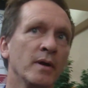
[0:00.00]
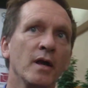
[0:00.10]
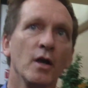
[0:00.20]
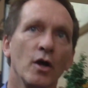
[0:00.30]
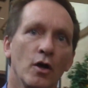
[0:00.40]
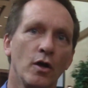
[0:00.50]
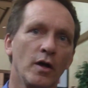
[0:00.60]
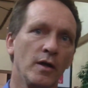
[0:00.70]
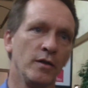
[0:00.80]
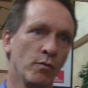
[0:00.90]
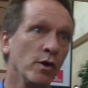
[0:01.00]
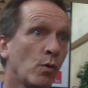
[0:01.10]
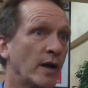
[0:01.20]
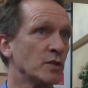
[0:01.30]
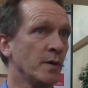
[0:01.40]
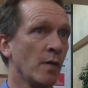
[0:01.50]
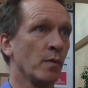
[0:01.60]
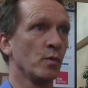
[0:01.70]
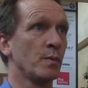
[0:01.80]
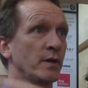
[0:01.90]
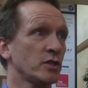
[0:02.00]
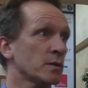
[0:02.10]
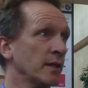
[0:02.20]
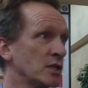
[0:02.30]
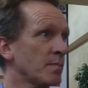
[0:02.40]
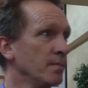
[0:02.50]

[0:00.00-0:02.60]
But the real way to be open would be just let